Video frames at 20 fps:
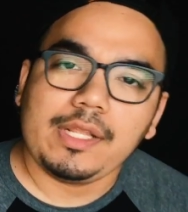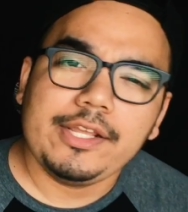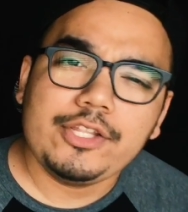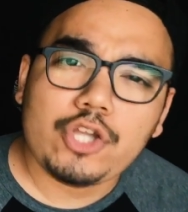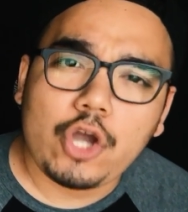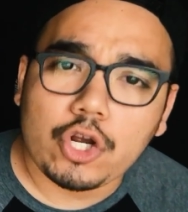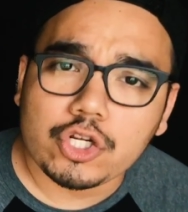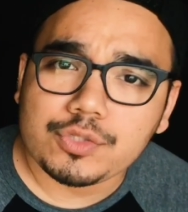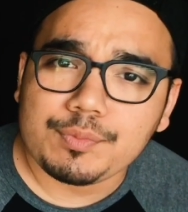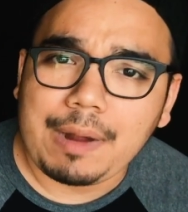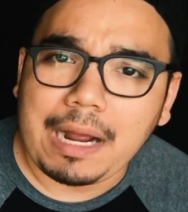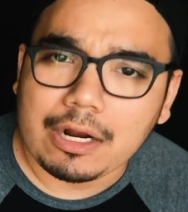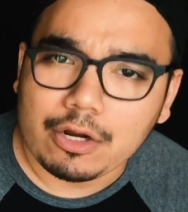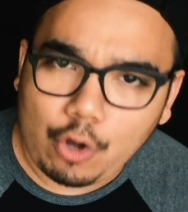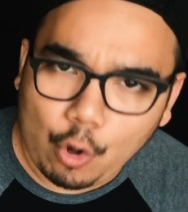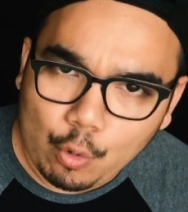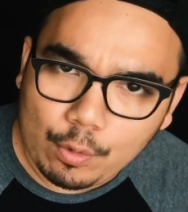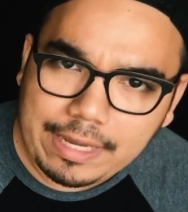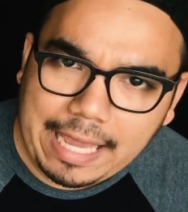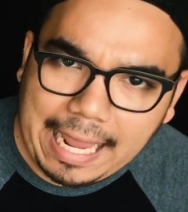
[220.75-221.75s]
He talks about
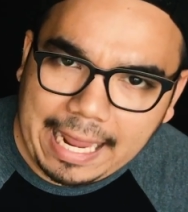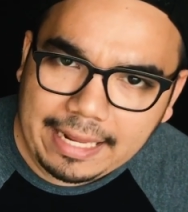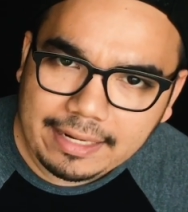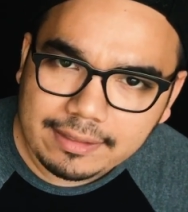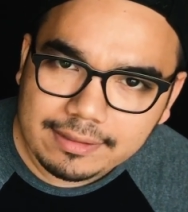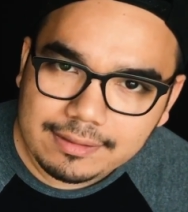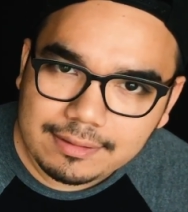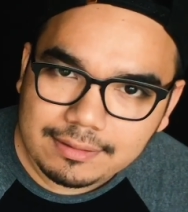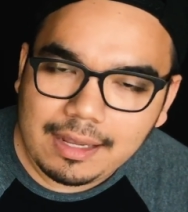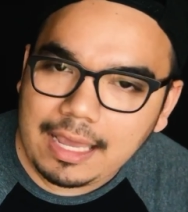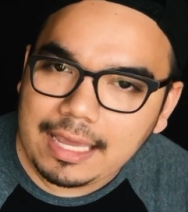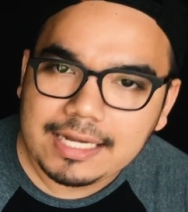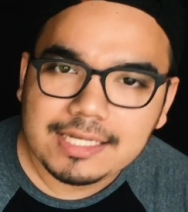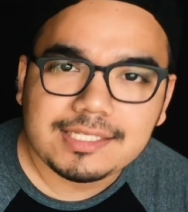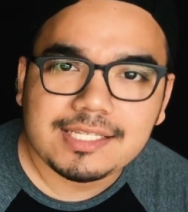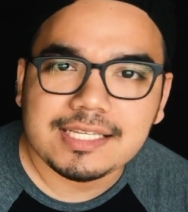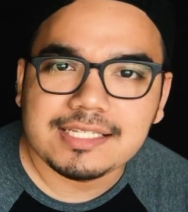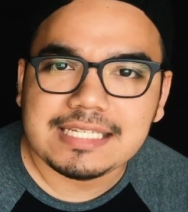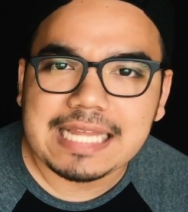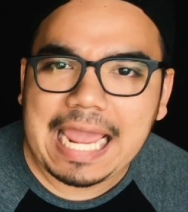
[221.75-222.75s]
cocaine, and he
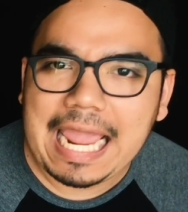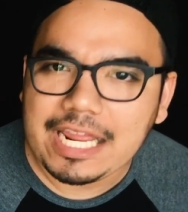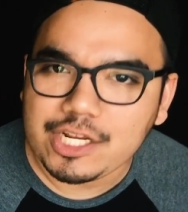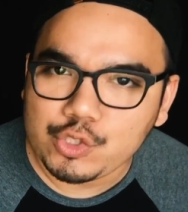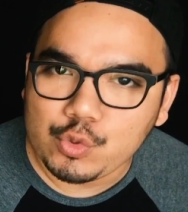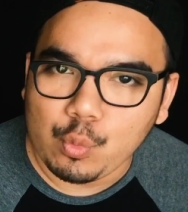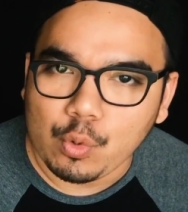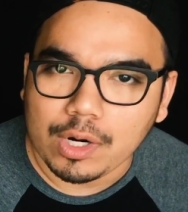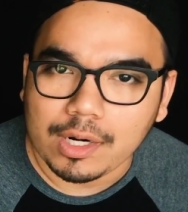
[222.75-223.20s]
says the H